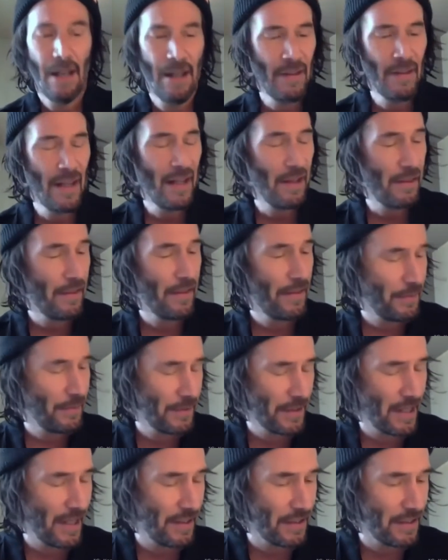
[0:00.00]
And they
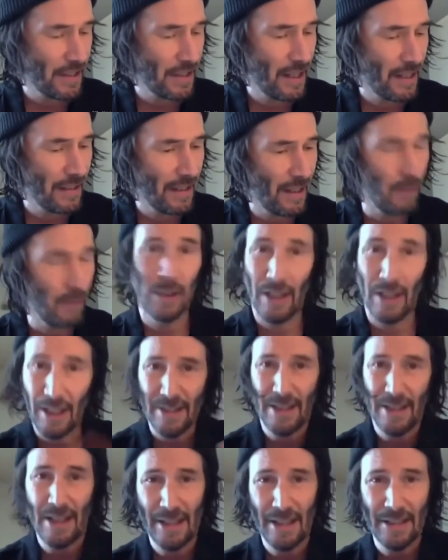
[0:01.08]
said, we
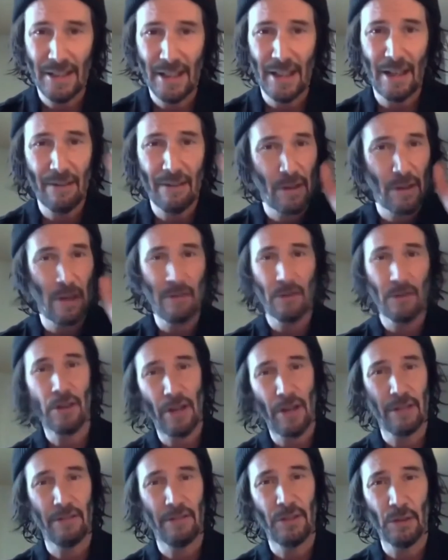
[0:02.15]
like the idea. Have you ever
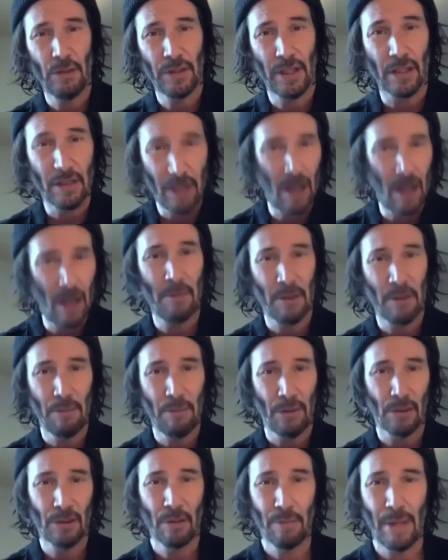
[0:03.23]
thought of doing a comic
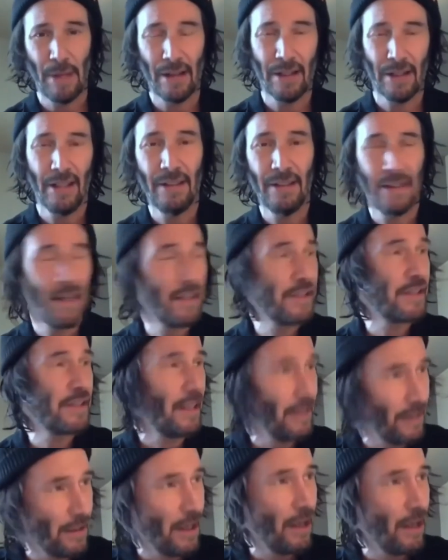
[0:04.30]
book about it? And I
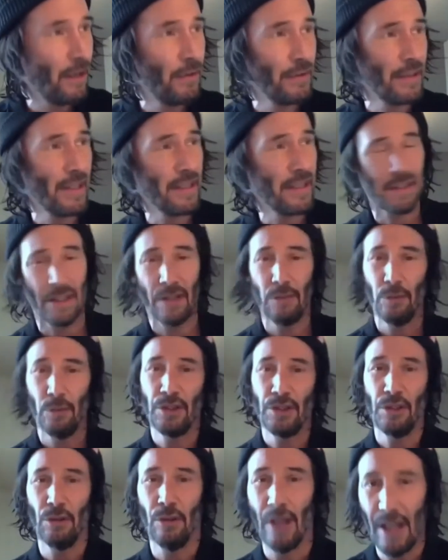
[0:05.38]
said, no. And they said,
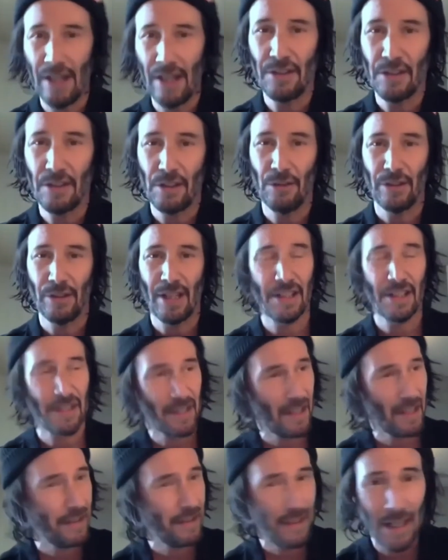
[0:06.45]
would you like to? And I
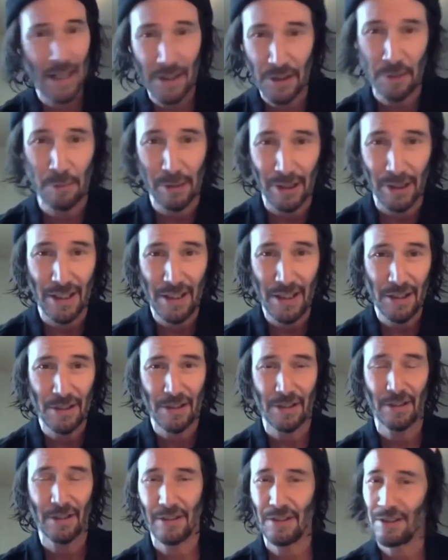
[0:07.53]
said, yes,
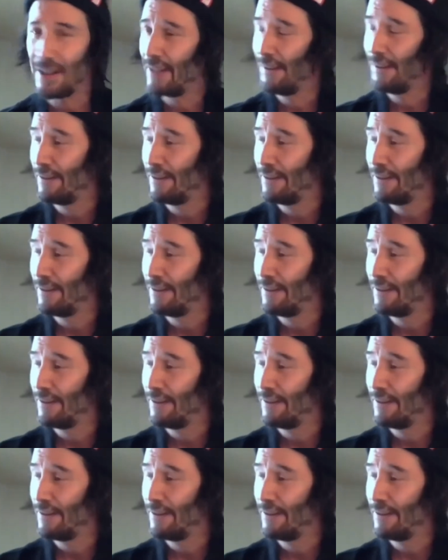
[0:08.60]
please.